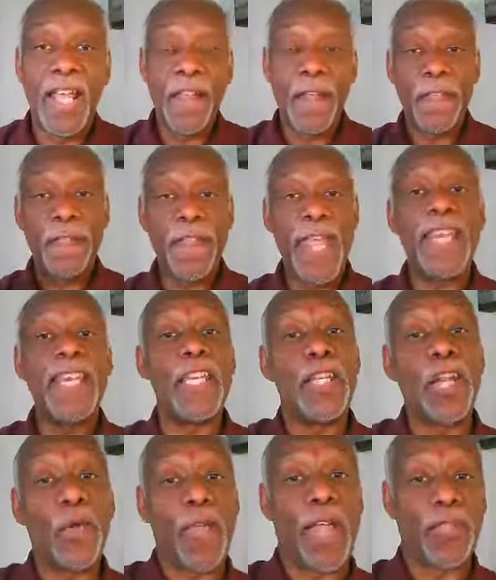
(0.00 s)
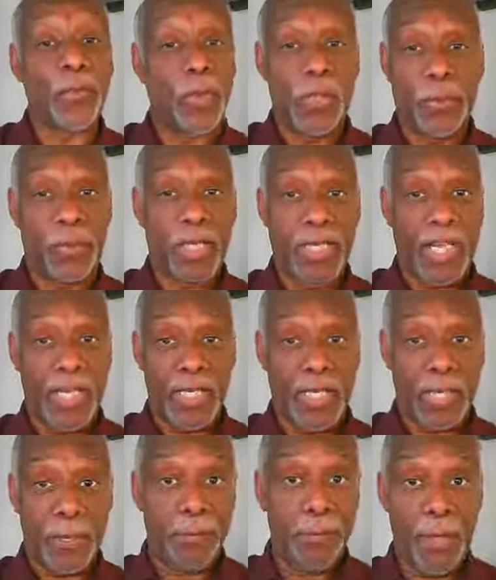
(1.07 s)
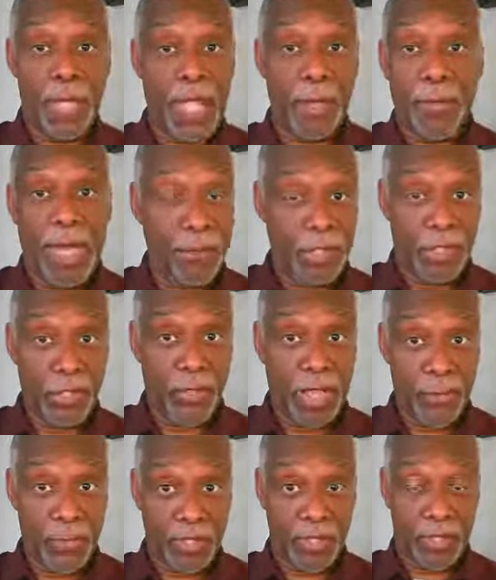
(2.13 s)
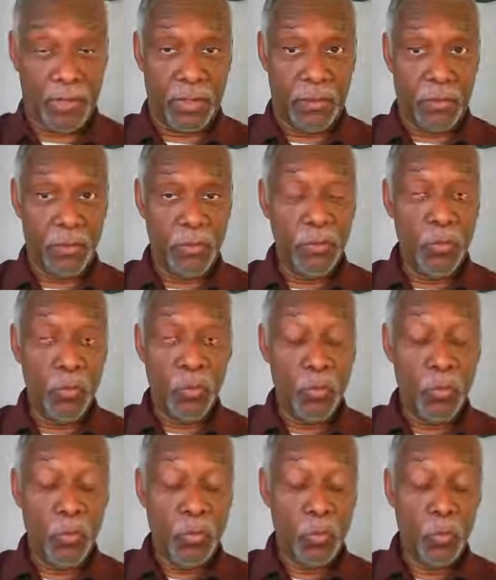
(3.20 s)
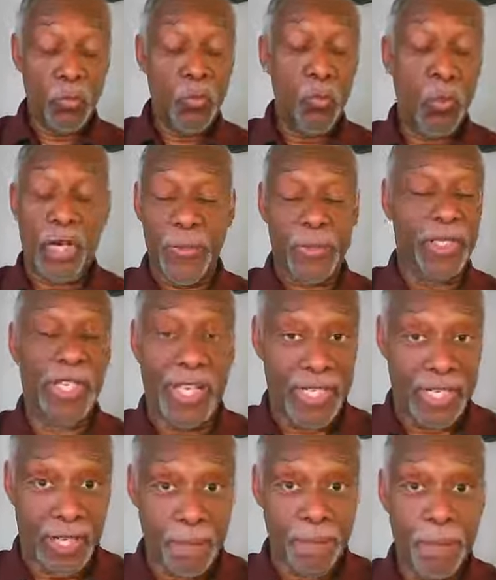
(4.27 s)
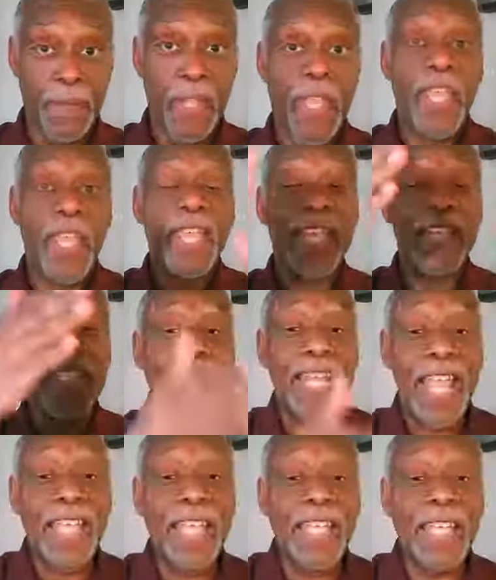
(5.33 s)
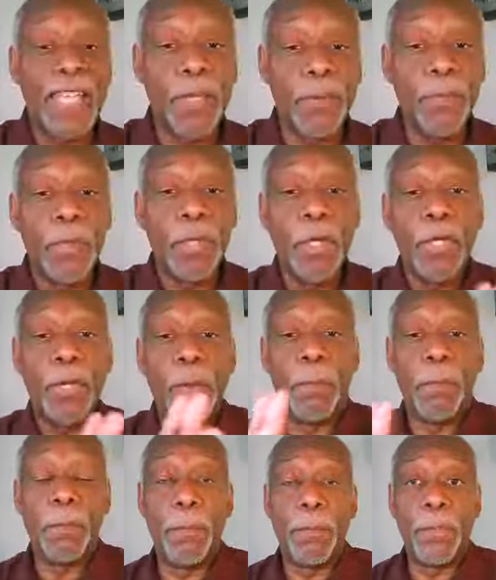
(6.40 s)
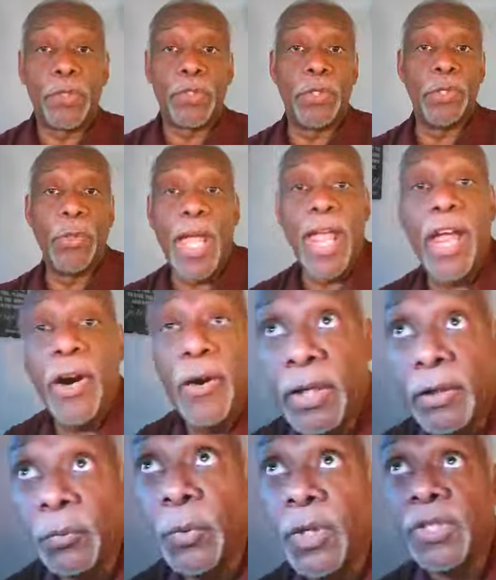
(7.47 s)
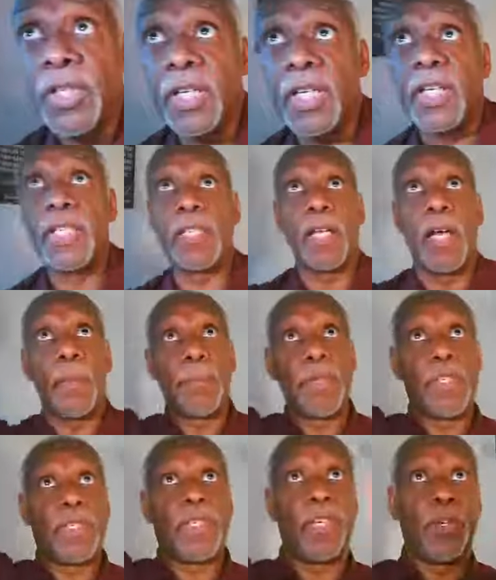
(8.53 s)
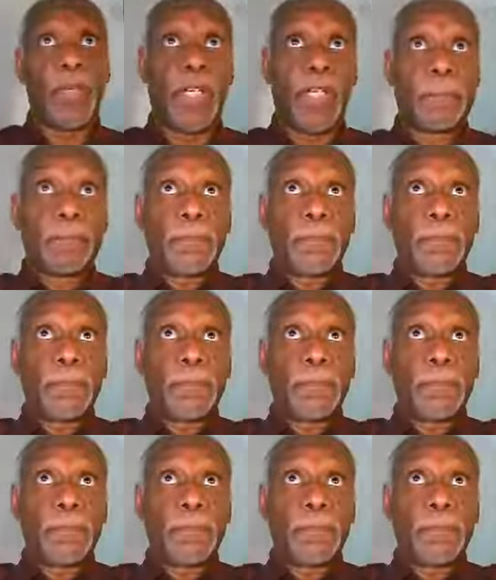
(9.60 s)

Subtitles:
They didn't know that's where they were going to end up. Abraham didn't know that was good, where he was going to end up. He's taking them to Haran, which is up in Syria.